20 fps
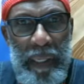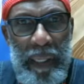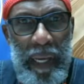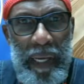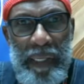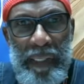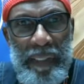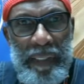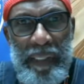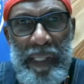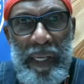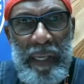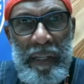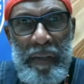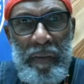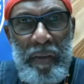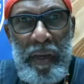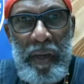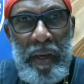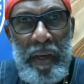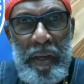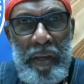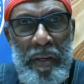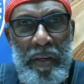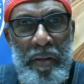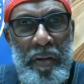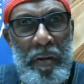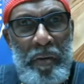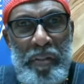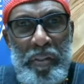Like you said,
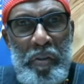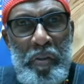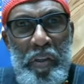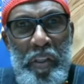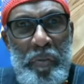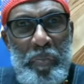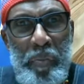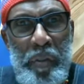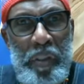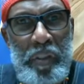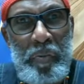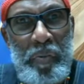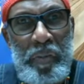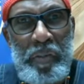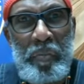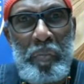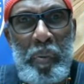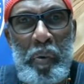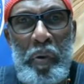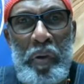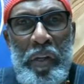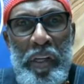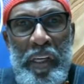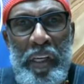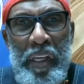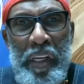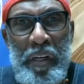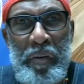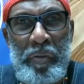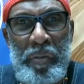you know, George Bush was a born
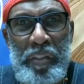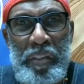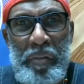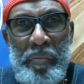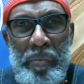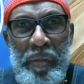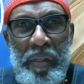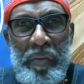again Christian,